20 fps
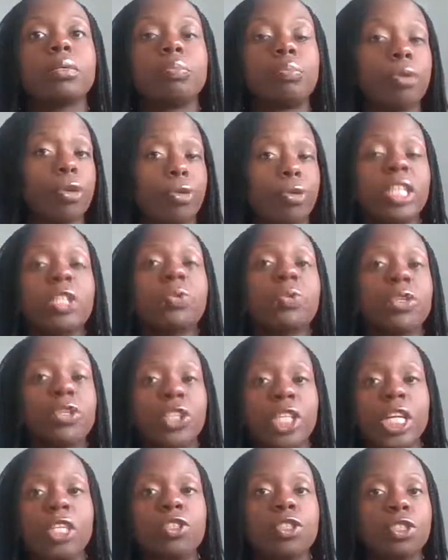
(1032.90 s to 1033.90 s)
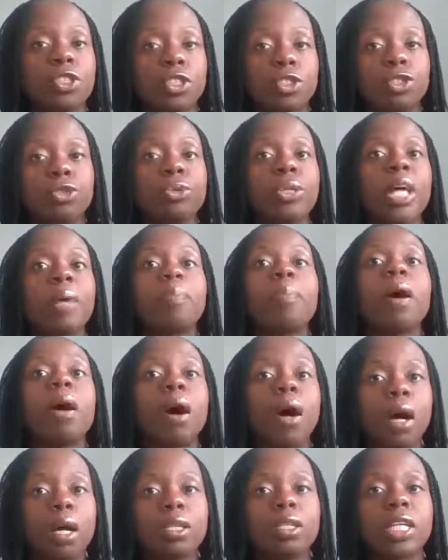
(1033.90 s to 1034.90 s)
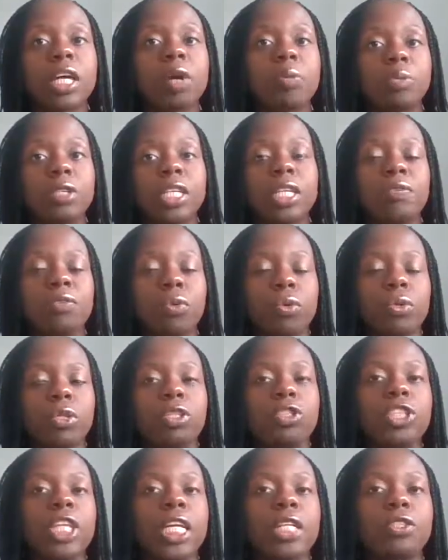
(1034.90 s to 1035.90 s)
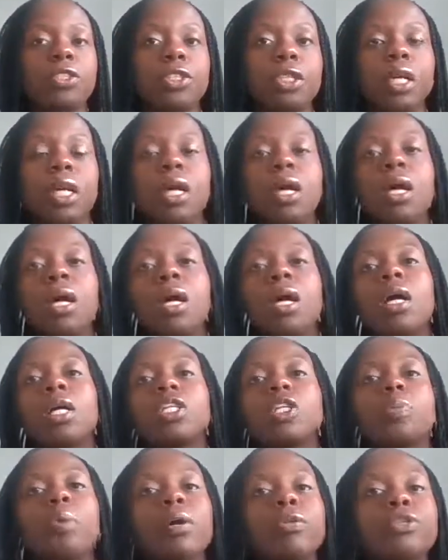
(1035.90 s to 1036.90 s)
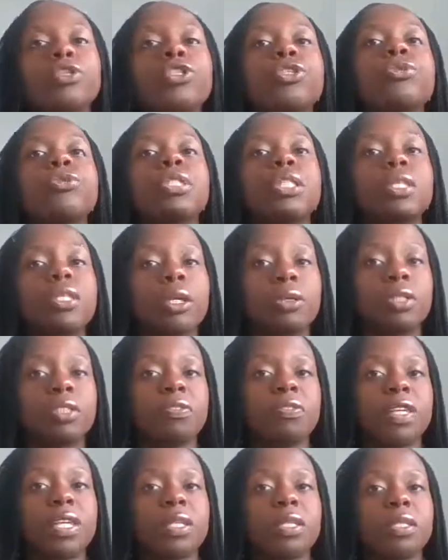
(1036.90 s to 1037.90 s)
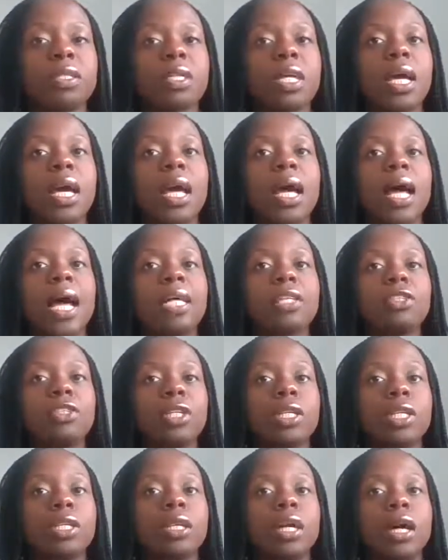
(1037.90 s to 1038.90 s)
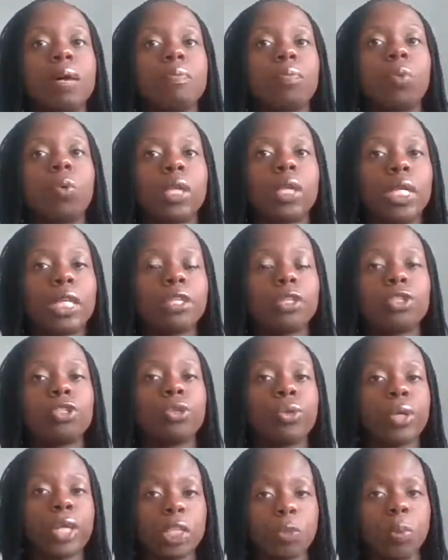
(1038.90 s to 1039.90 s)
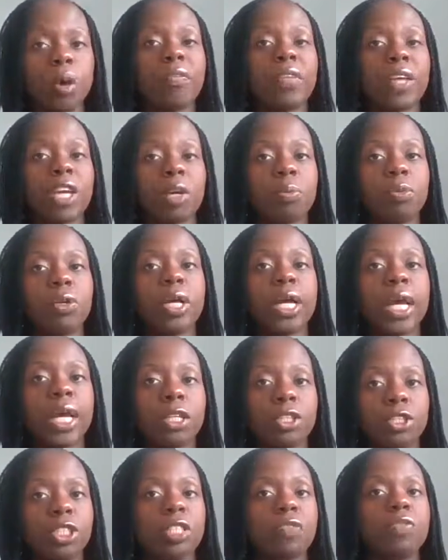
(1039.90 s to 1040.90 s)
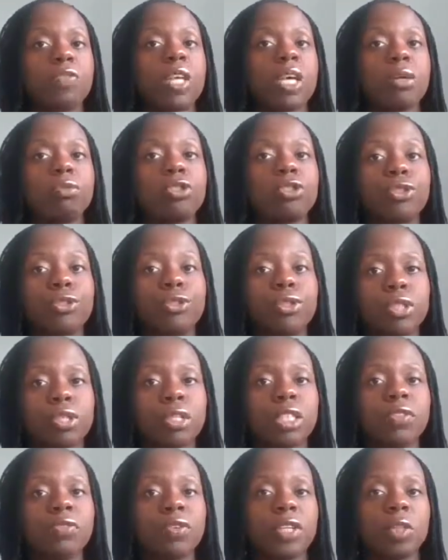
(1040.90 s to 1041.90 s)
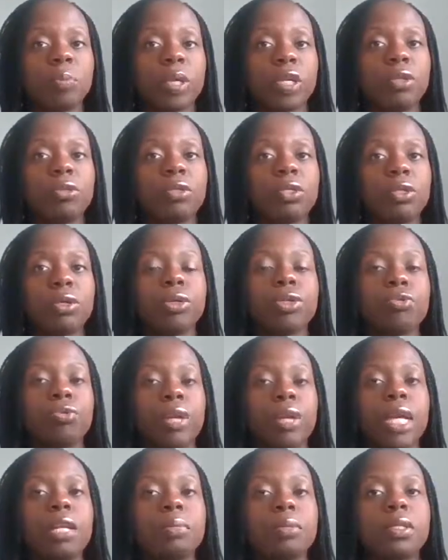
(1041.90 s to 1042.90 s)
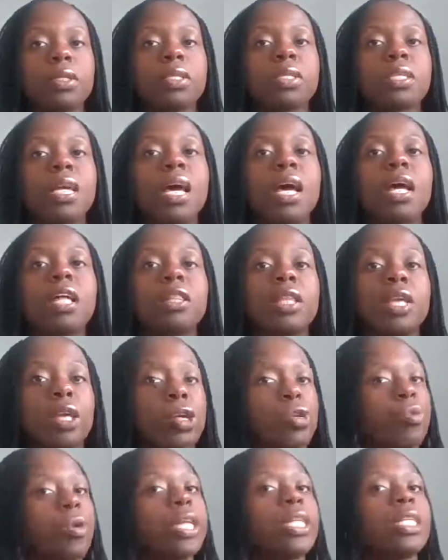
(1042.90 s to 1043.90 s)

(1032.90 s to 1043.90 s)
progress with the change and to do their part to help deliver on the change. So by reducing those fears, actually what leaders are doing as part of their communications, if they are reducing those fears by using those three elements, they